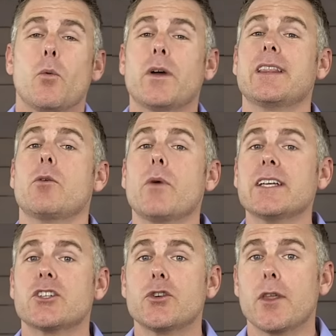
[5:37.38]
when they
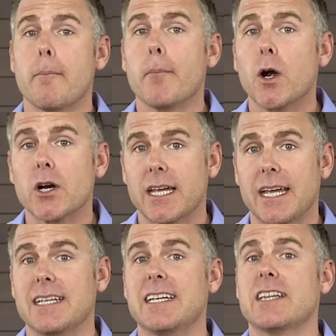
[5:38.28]
went to the
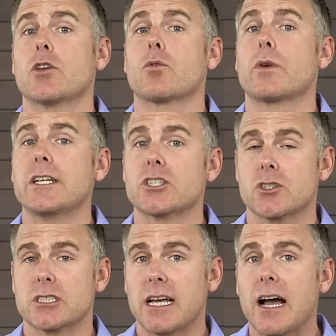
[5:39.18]
market and did the
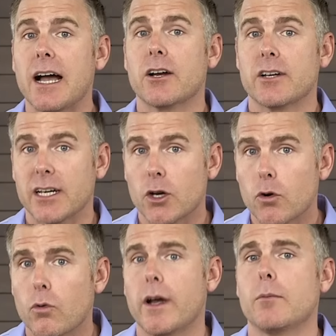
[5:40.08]
research, they hired an
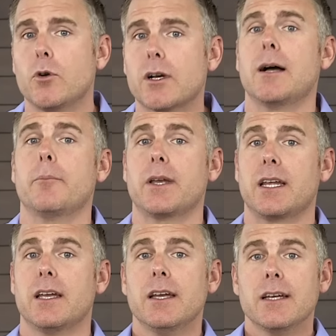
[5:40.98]
incredible
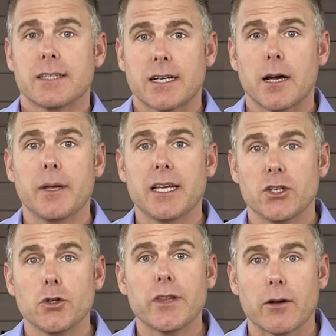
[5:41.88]
company to come in
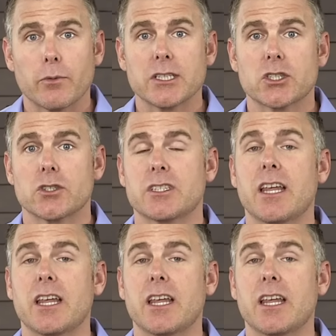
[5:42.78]
and do that research.